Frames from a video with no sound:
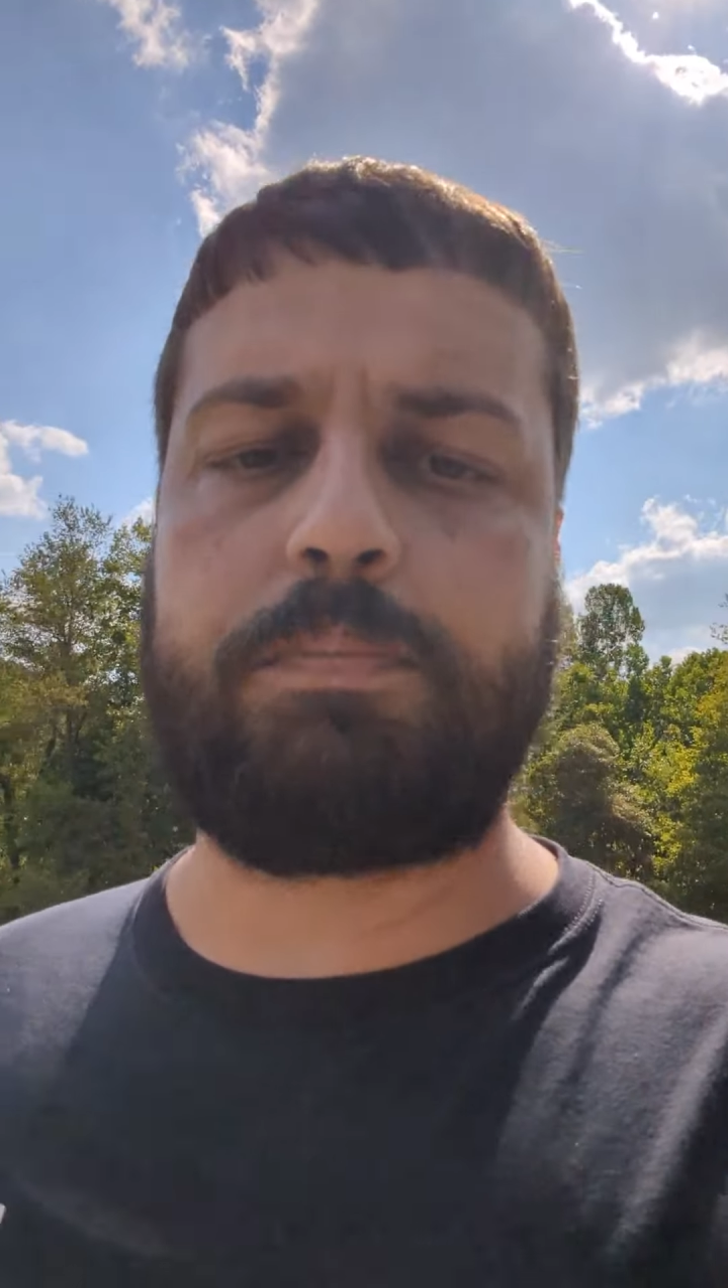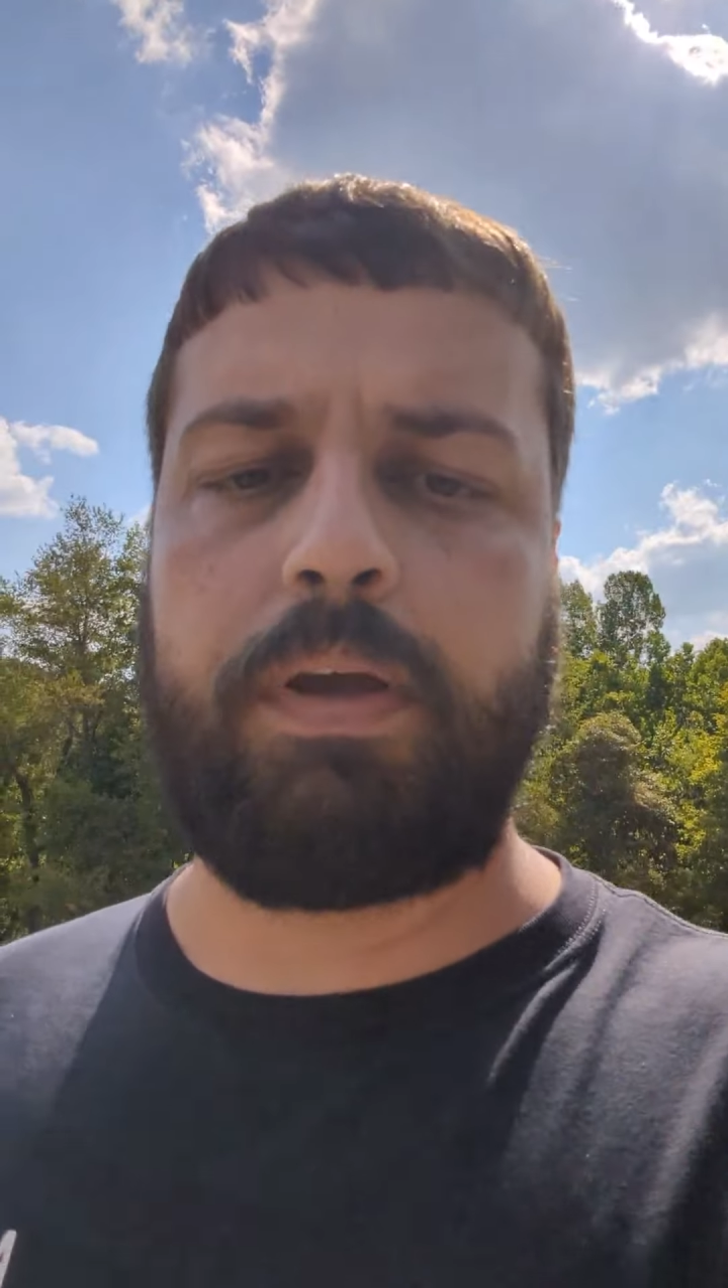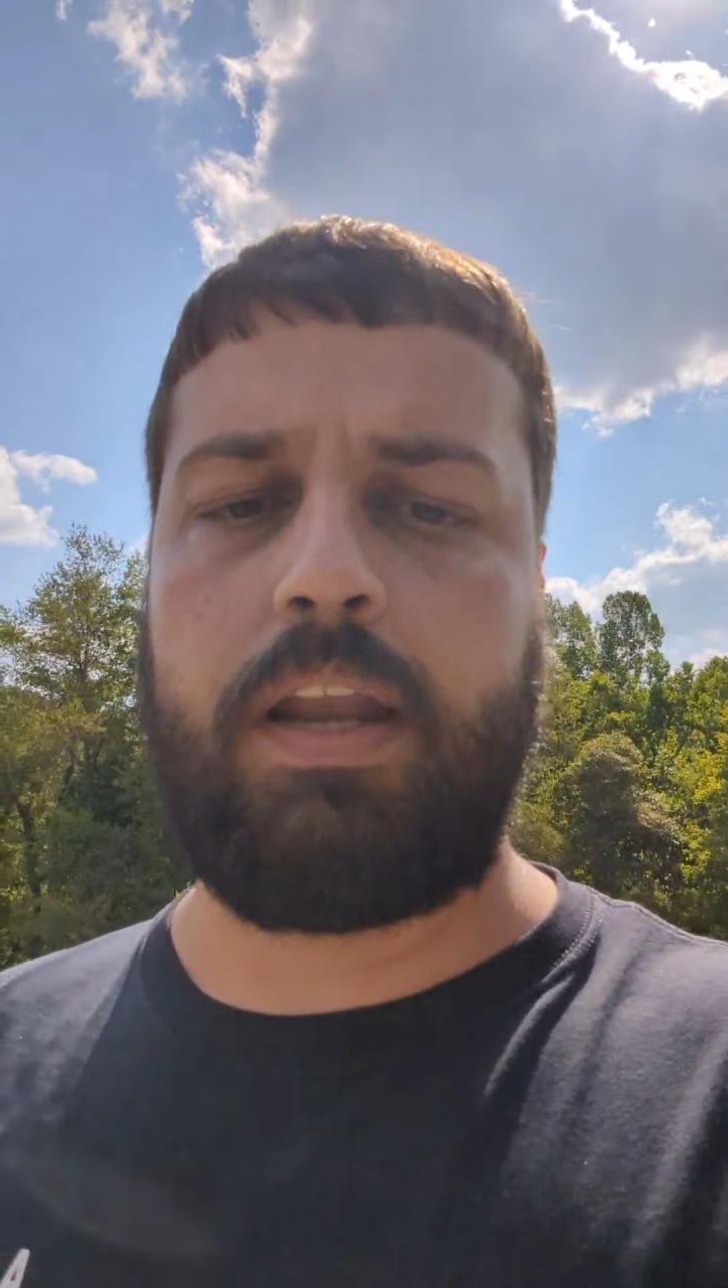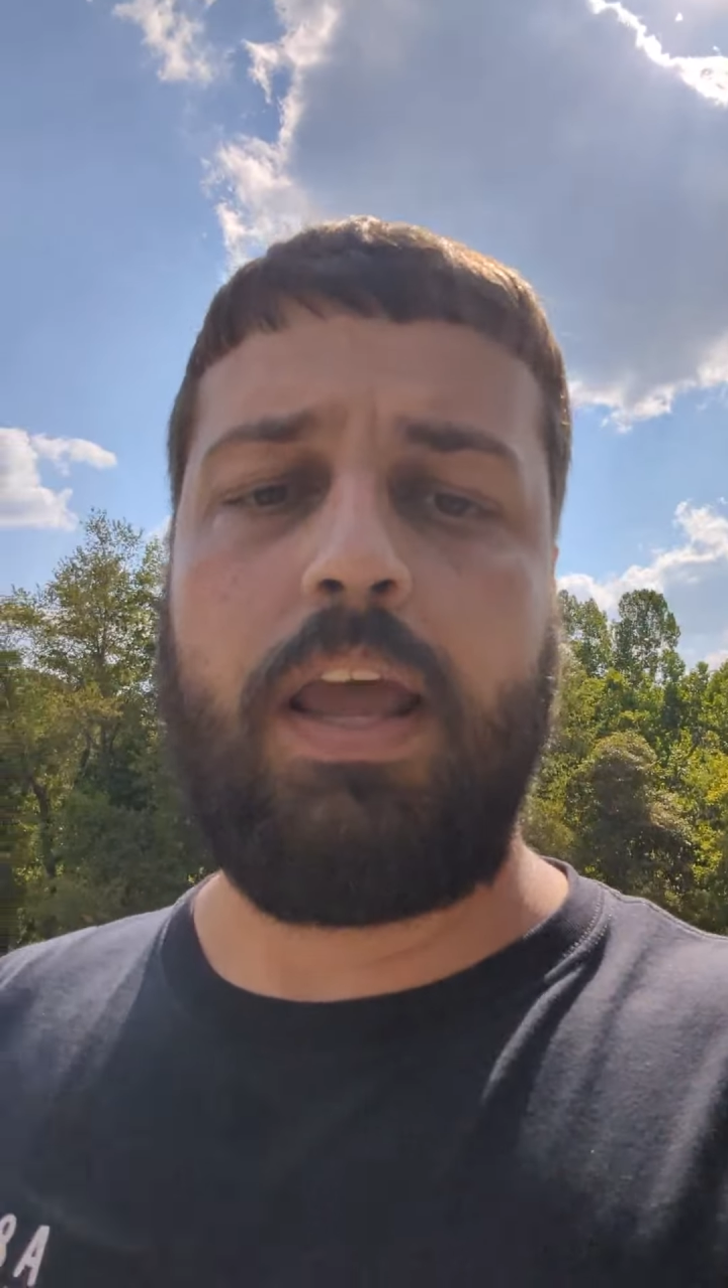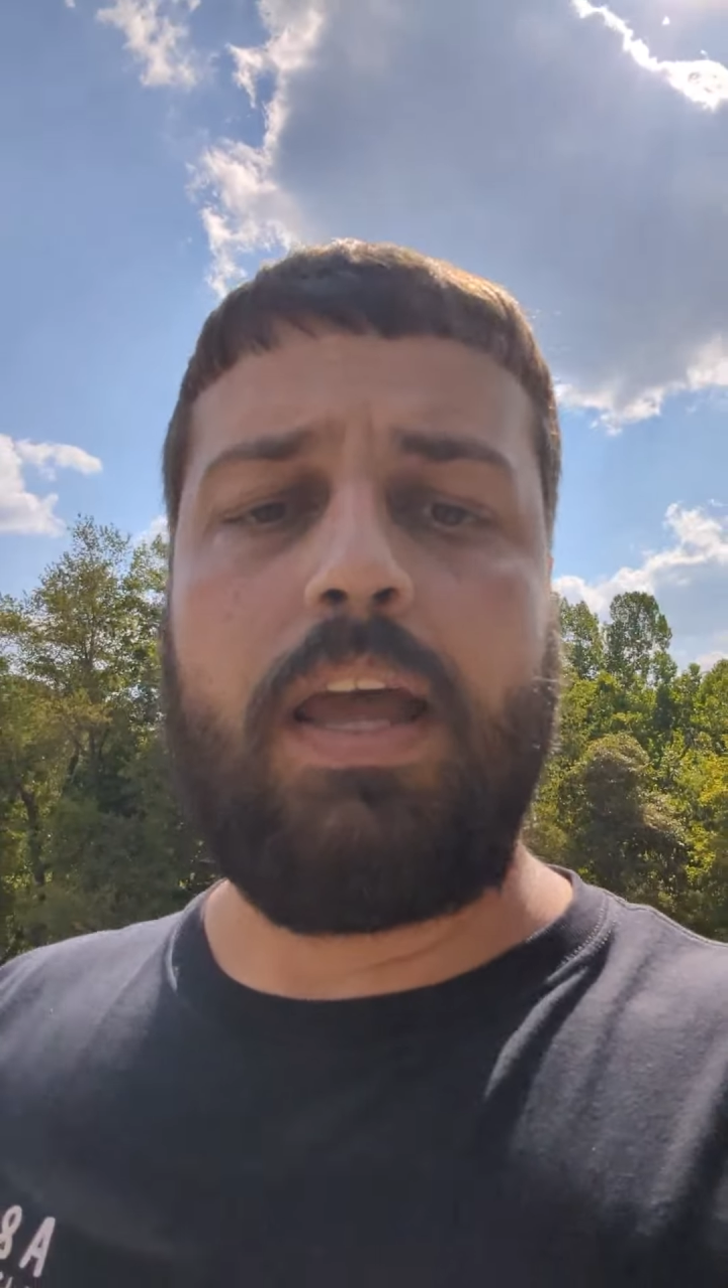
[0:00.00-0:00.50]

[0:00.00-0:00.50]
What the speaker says: but